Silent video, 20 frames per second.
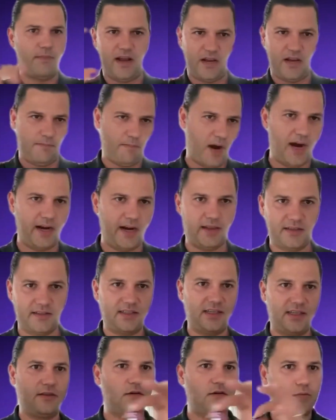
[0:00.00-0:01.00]
many
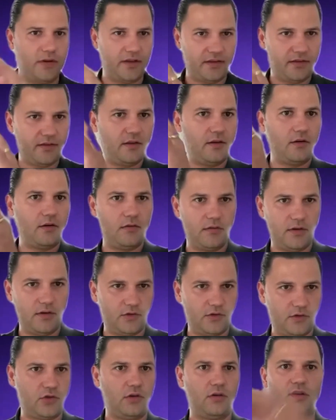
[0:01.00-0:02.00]
pilots either with you know an
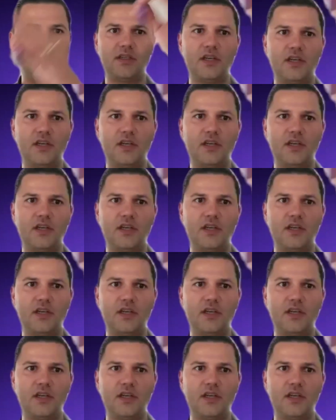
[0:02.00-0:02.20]
insurance